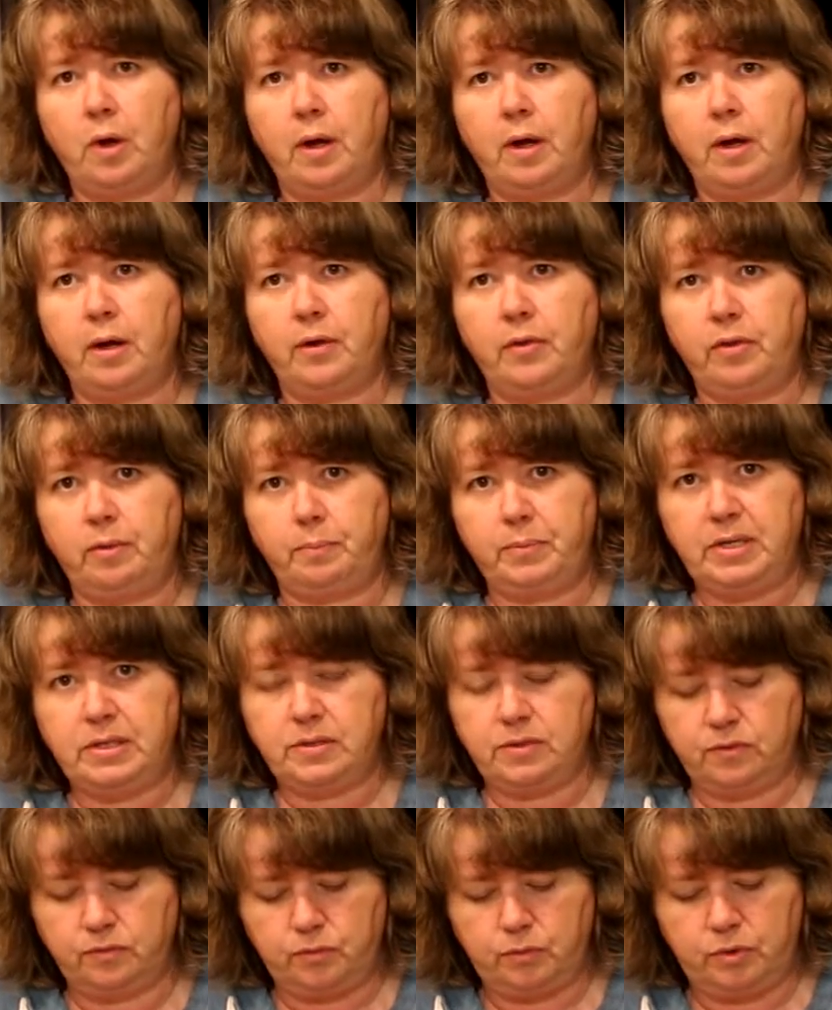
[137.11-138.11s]
the
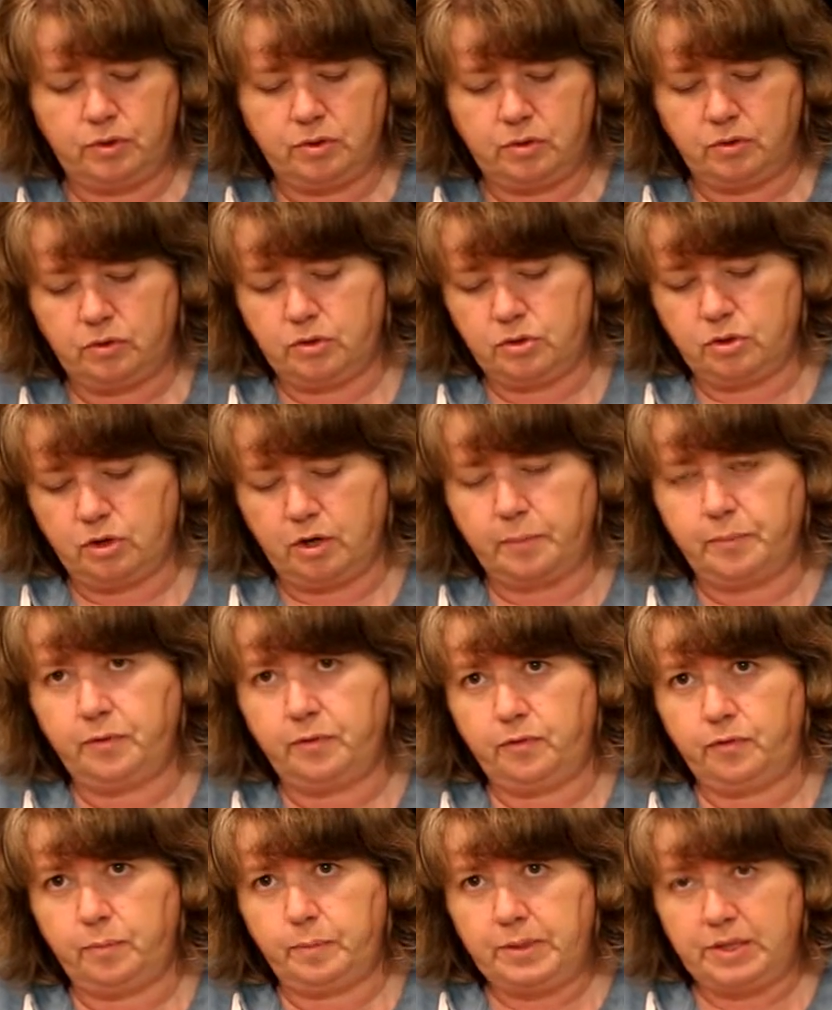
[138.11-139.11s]
piece of wood, or the top
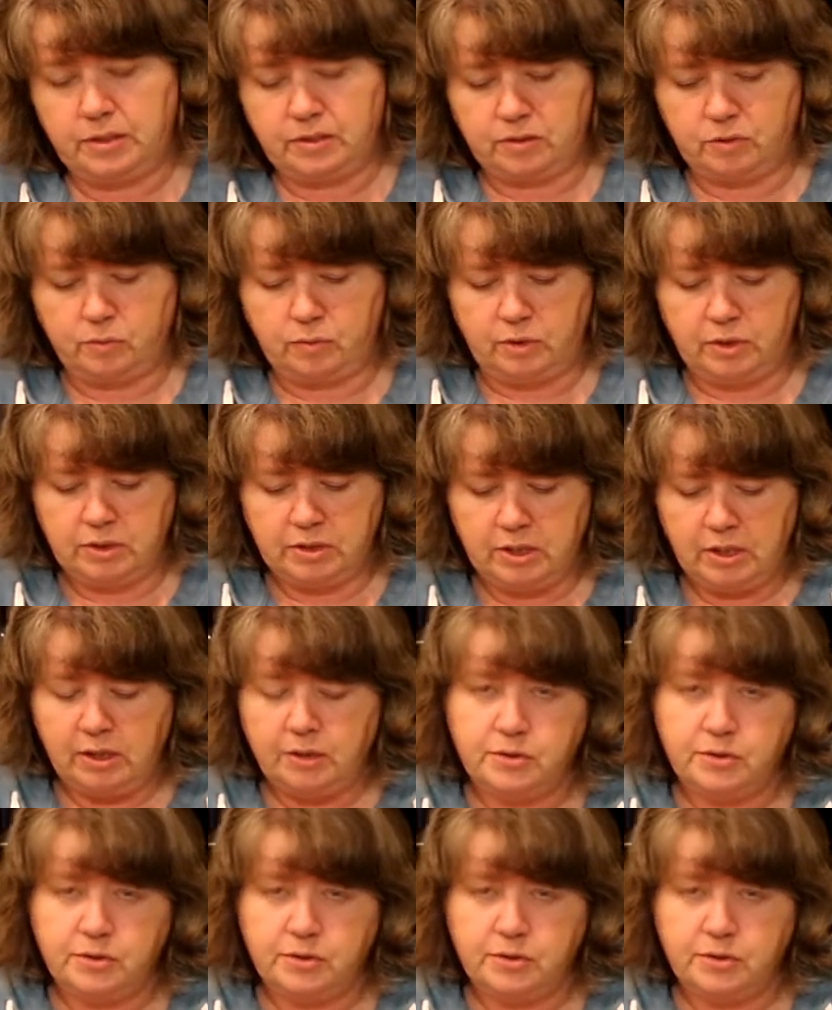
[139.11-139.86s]
of the piece of wood,